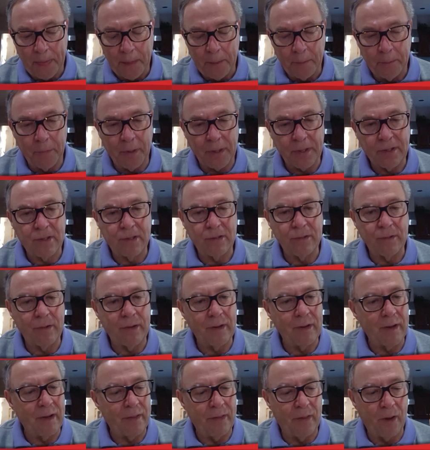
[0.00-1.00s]
but to
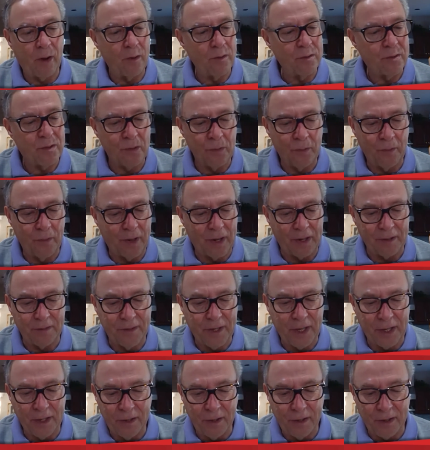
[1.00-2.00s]
those who
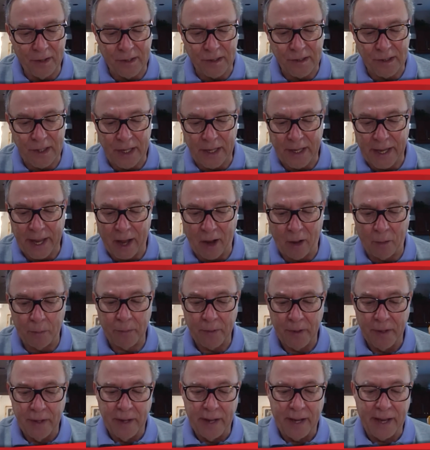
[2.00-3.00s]
continue to seek
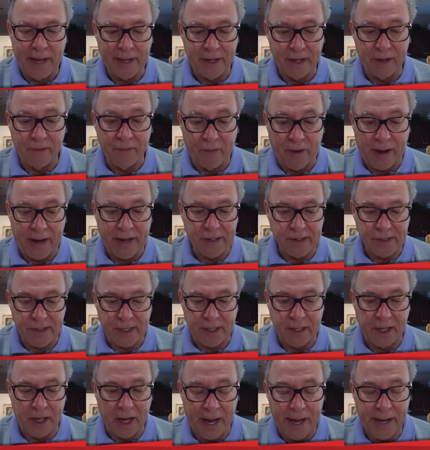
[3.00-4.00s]
help and advice
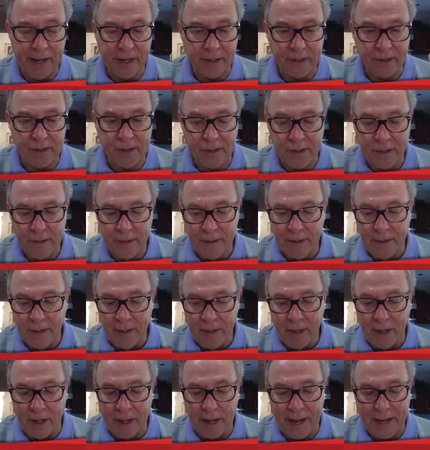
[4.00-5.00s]
and guidance
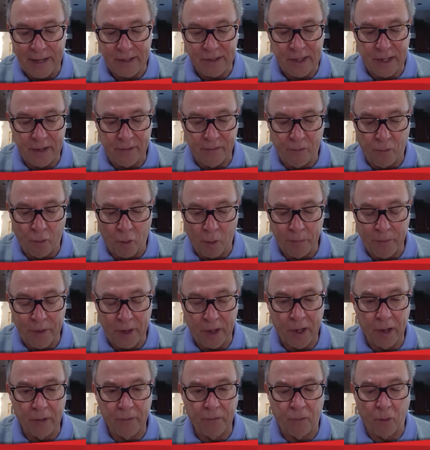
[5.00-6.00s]
as they
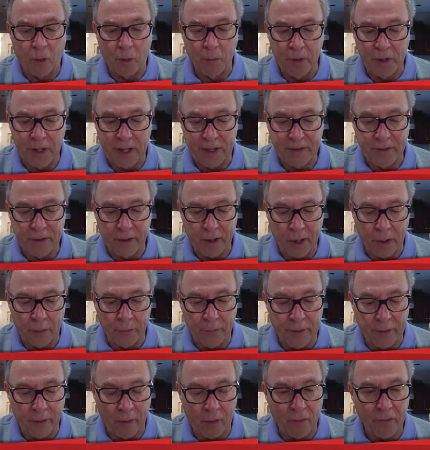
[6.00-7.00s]
formulate their
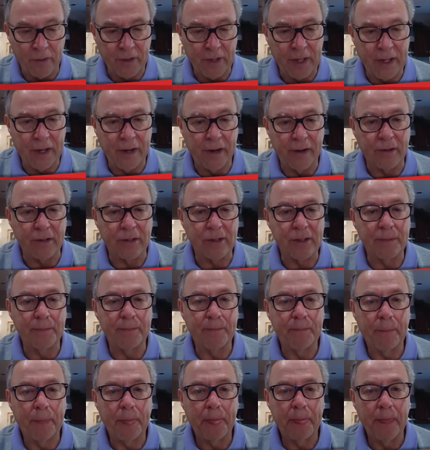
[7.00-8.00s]
career over the years.
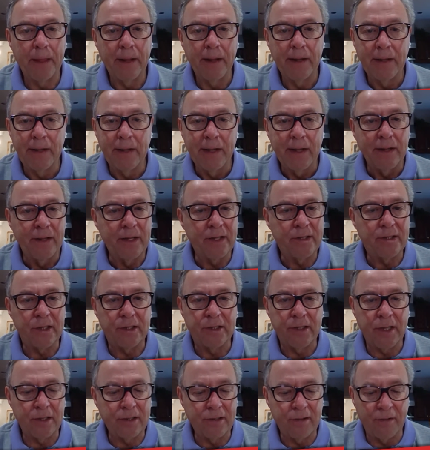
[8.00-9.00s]
This is
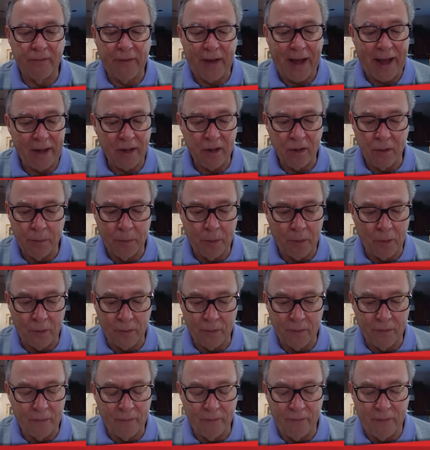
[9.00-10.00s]
such a
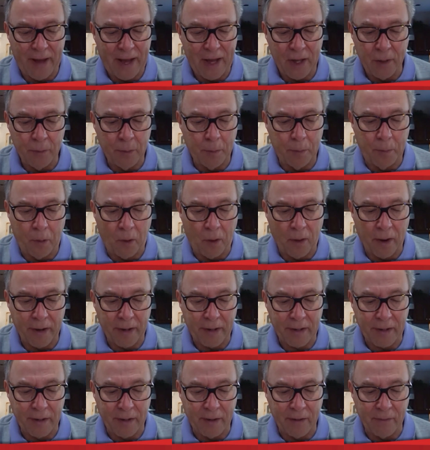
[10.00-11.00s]
valuable
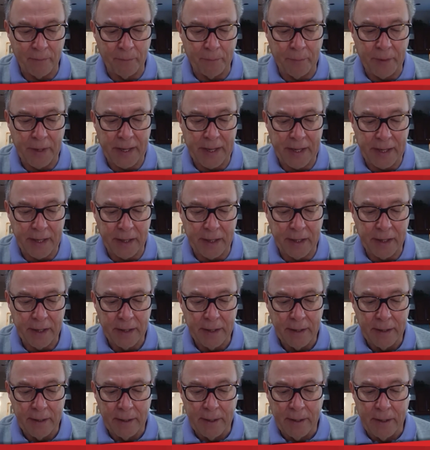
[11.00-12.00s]
part of being
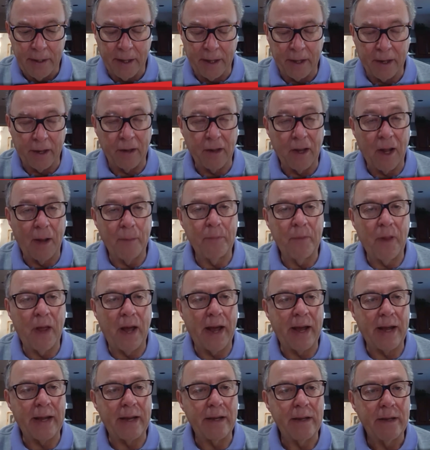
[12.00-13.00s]
an
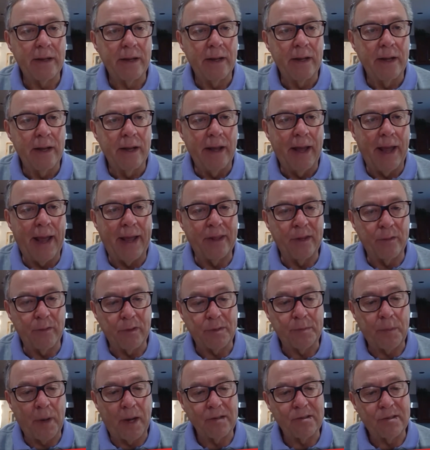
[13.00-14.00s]
alumni and the
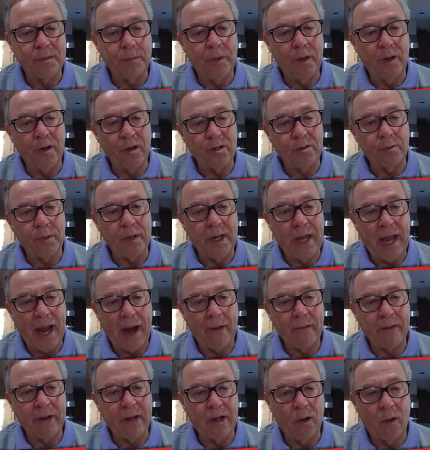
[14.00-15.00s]
responsibilities we
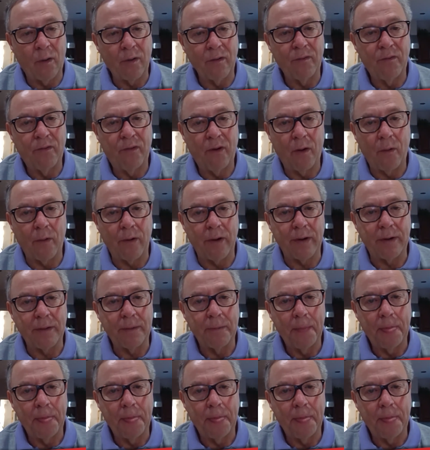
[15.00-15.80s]
carry going forward.